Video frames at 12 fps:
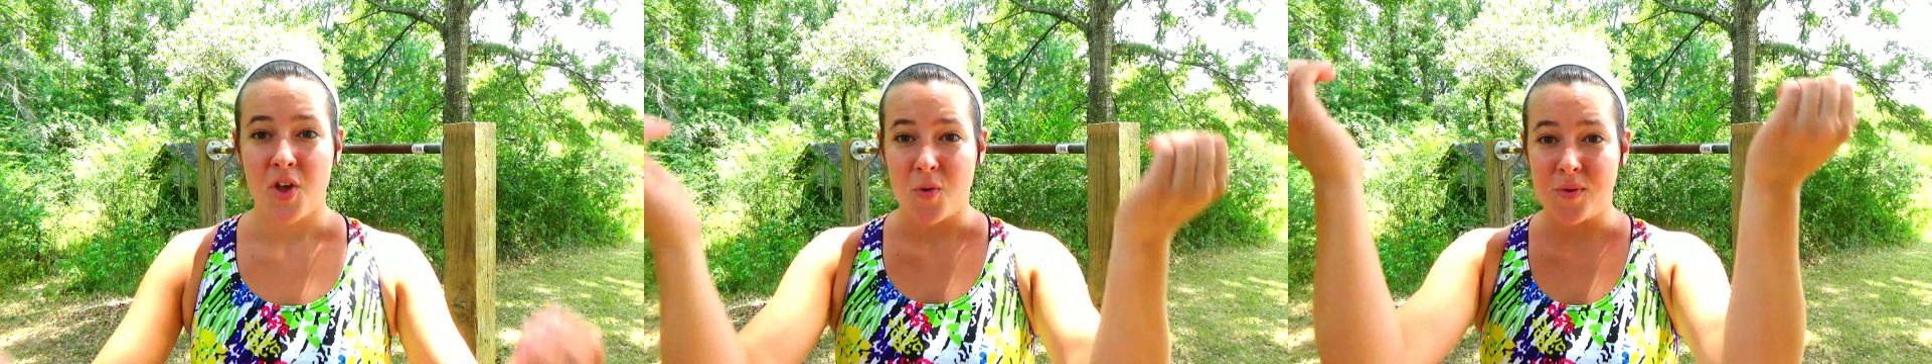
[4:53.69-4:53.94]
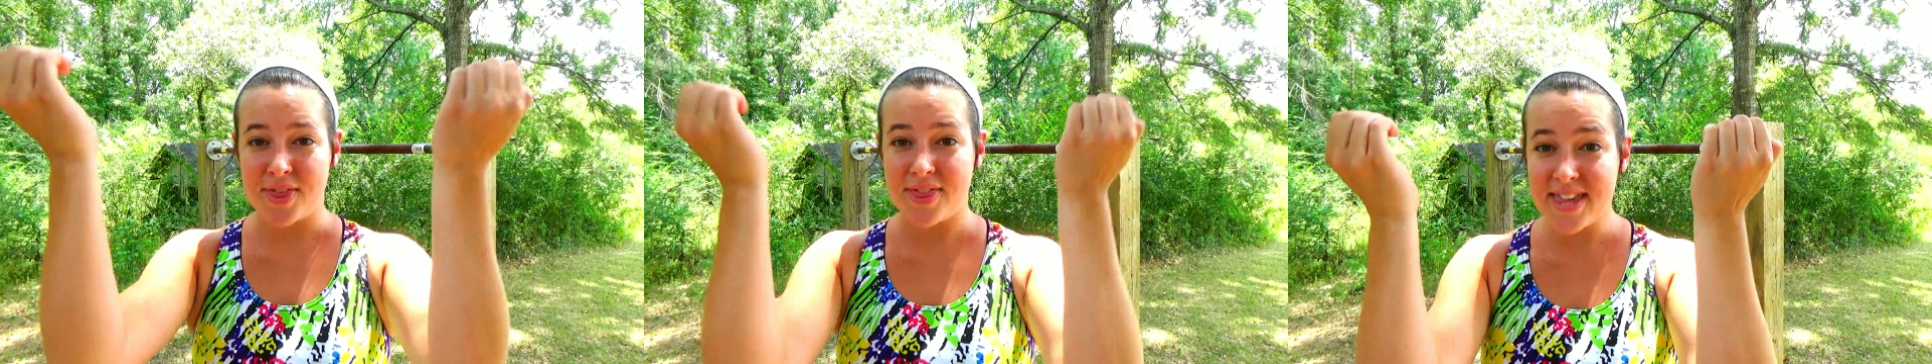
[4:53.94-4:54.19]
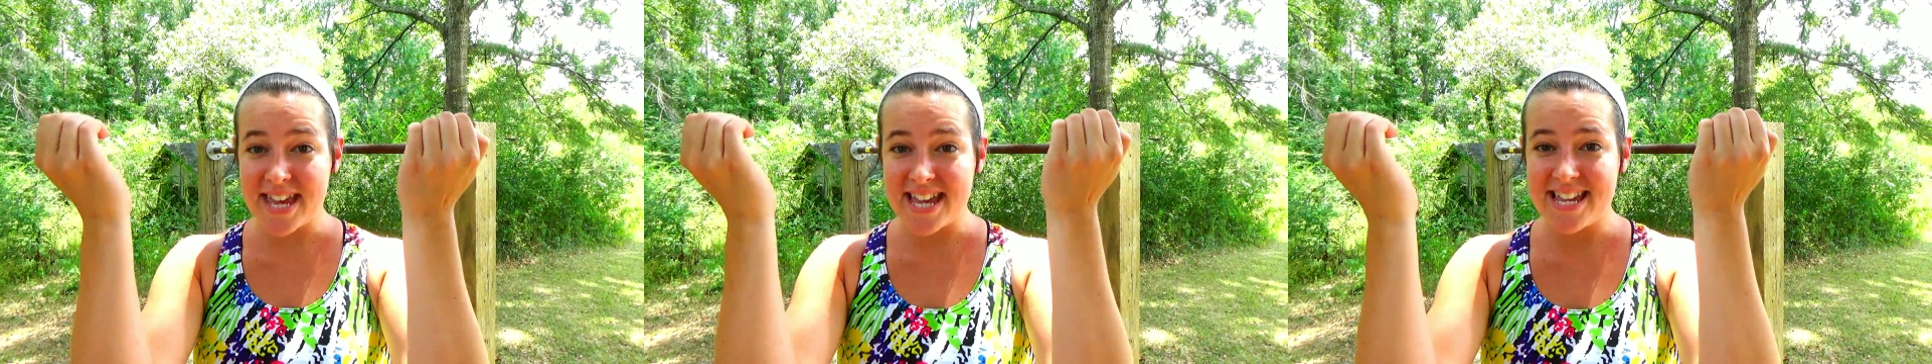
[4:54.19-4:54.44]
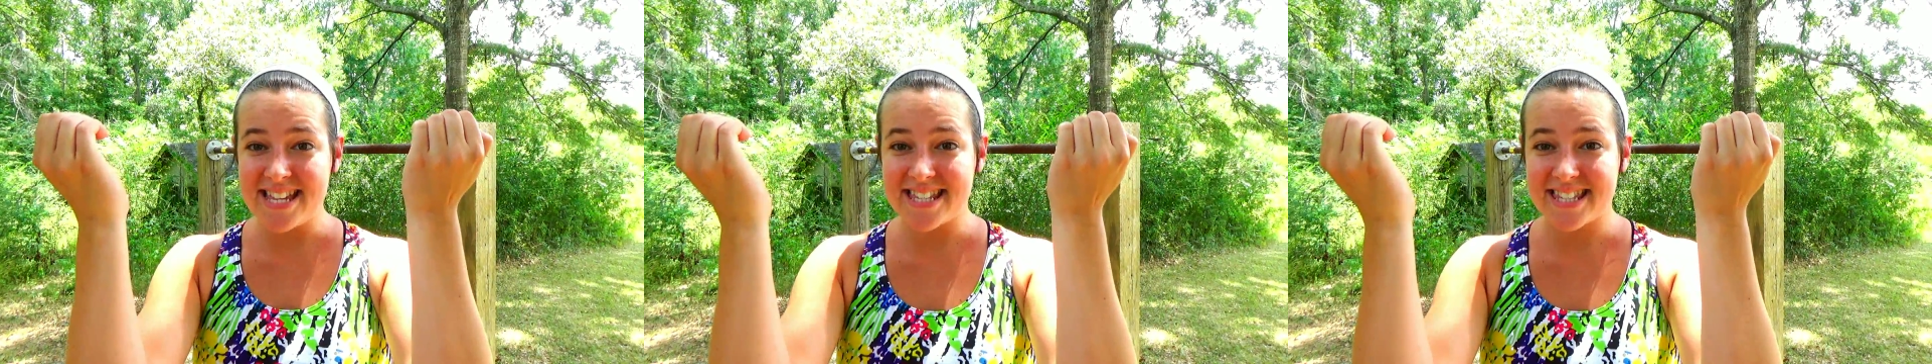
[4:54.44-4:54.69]
With
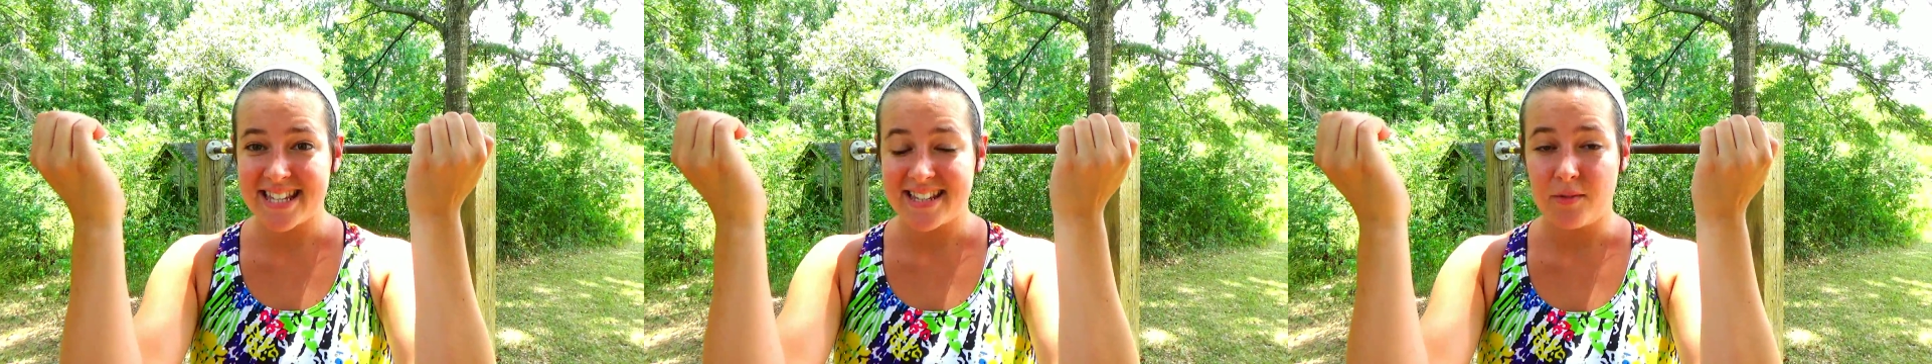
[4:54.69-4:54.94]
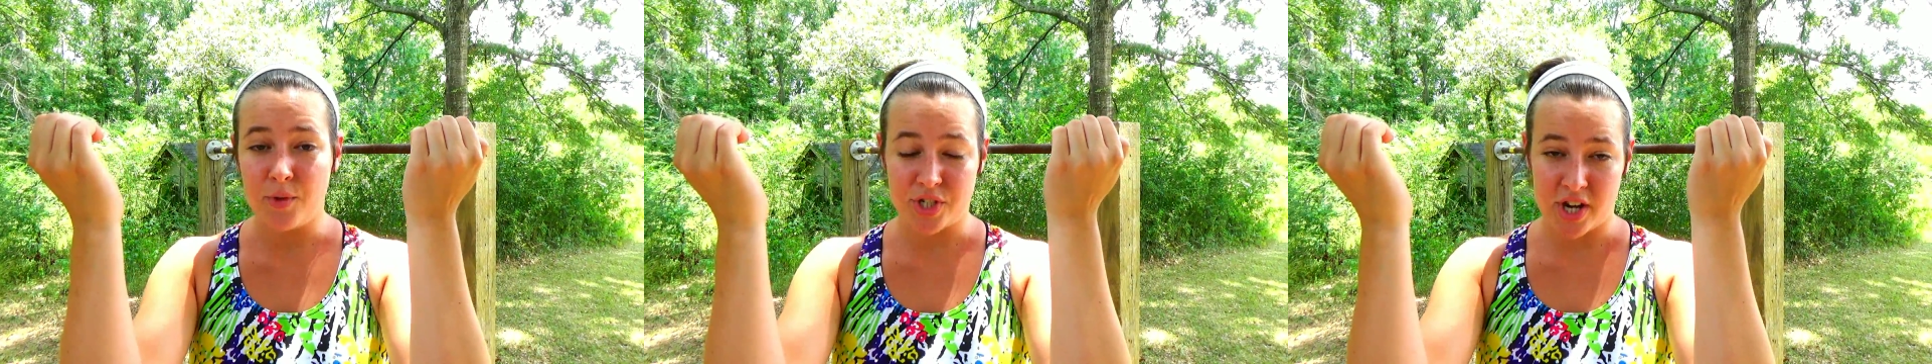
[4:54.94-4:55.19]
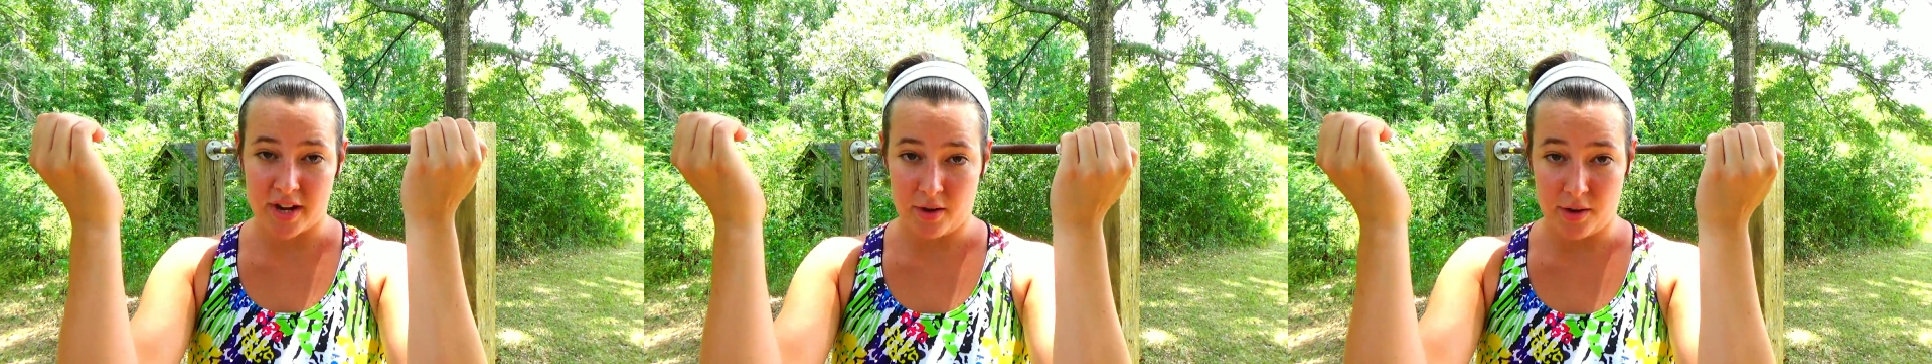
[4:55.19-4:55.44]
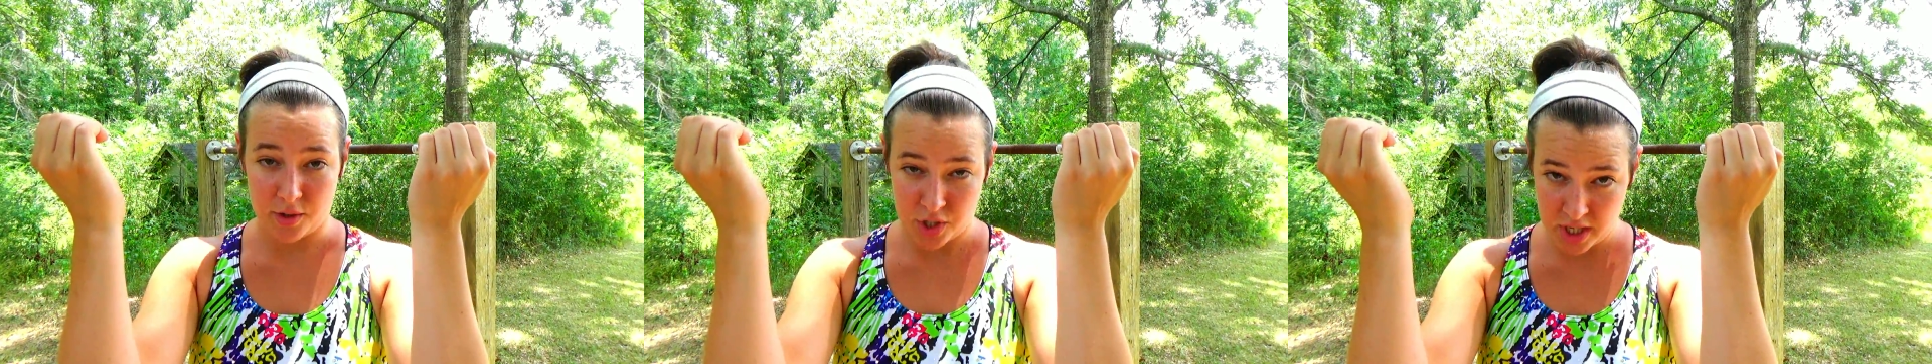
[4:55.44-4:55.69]
these, which I
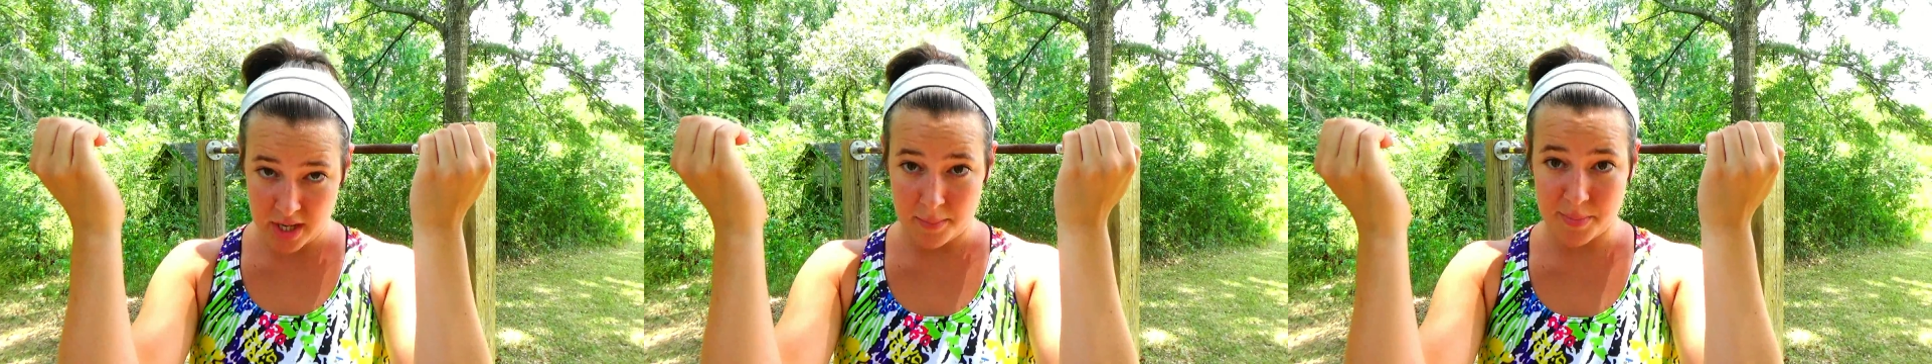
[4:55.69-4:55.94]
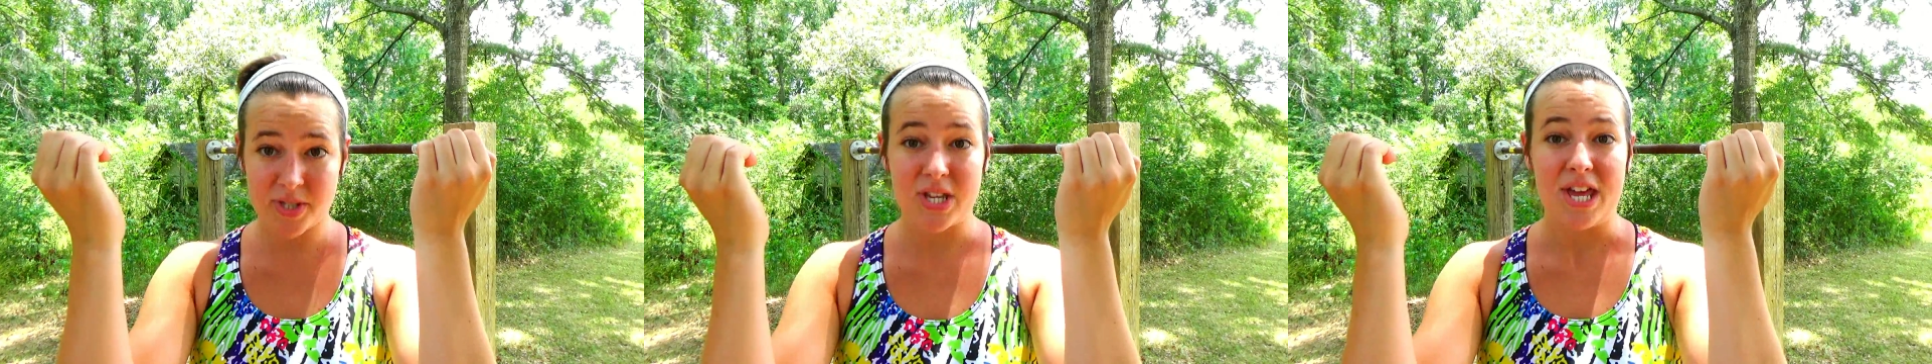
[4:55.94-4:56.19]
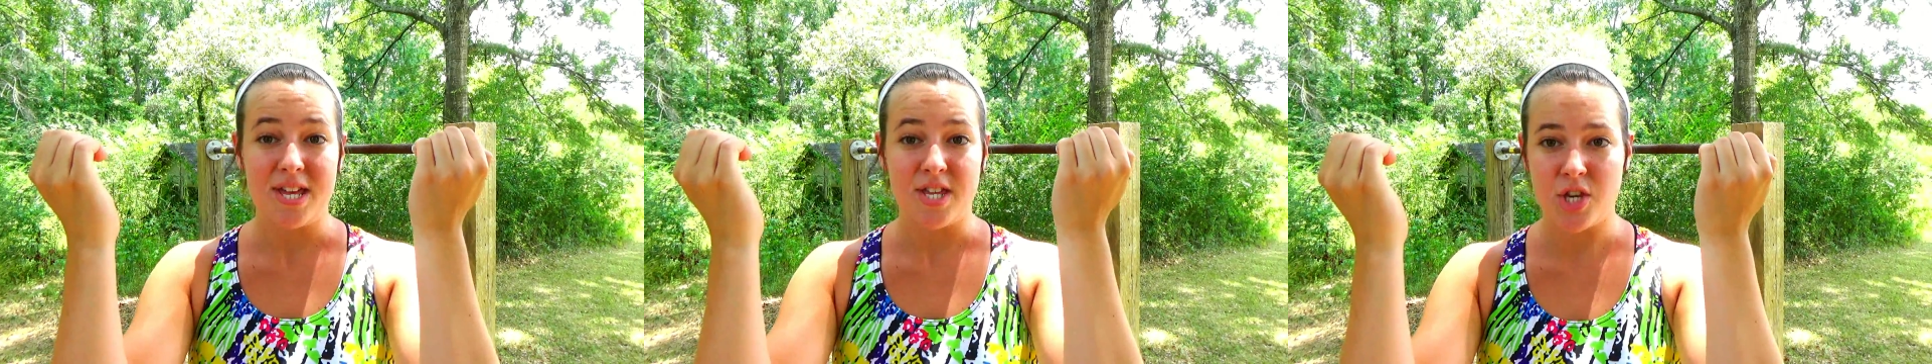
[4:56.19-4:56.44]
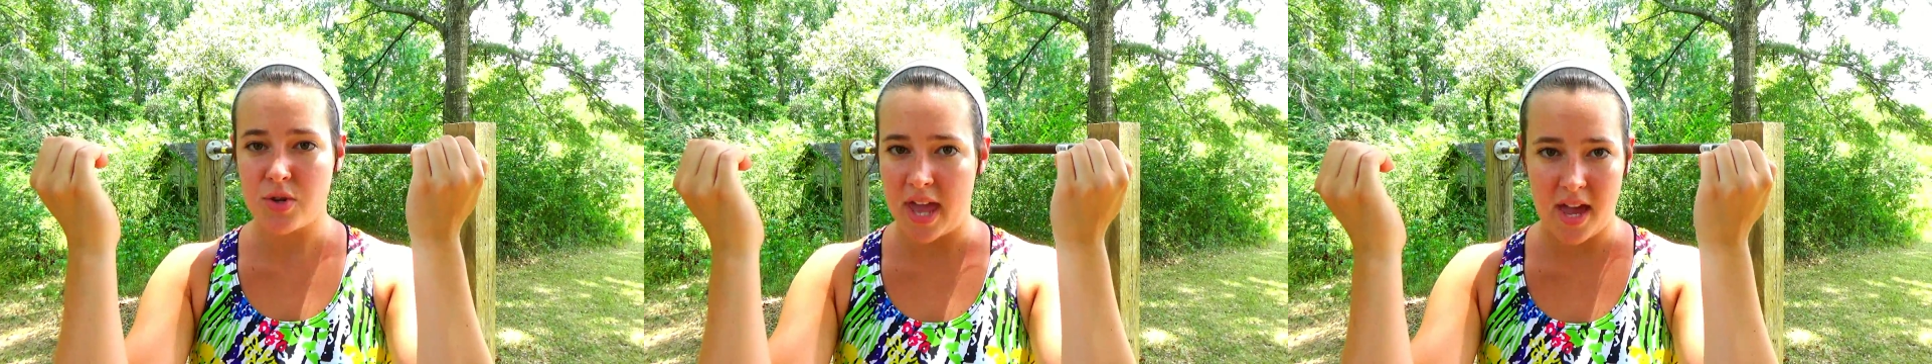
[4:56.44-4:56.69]
call chin-ups,
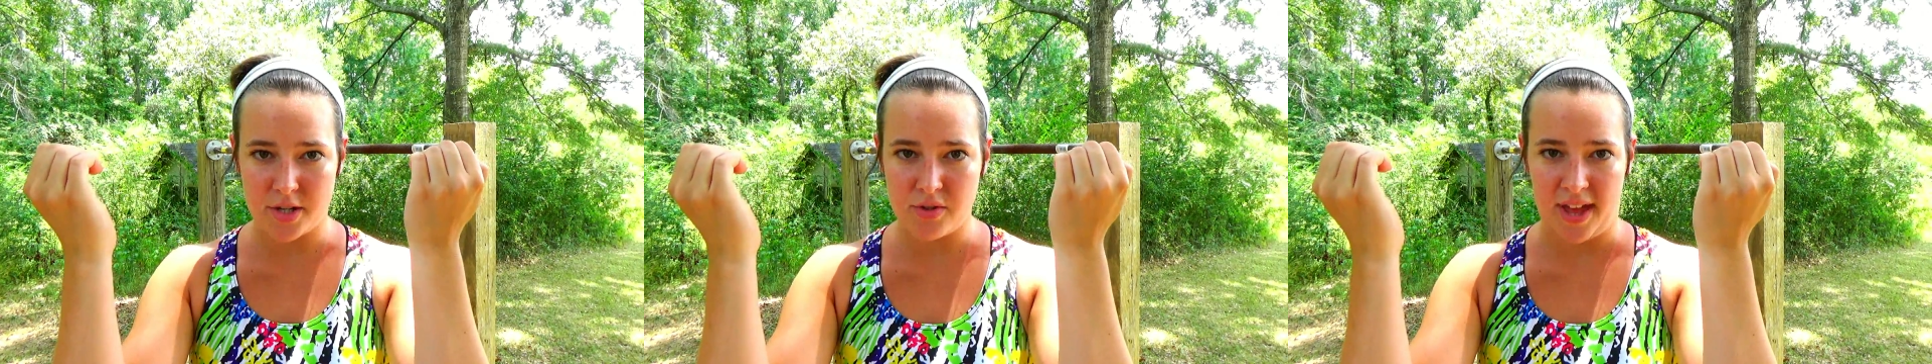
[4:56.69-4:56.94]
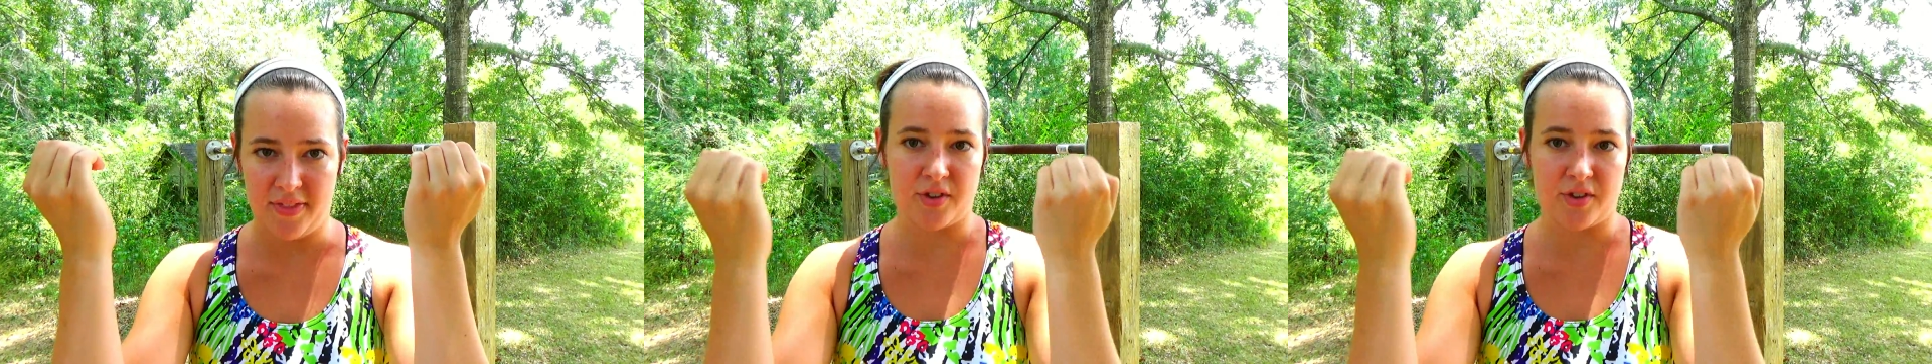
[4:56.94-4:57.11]
You can't do that.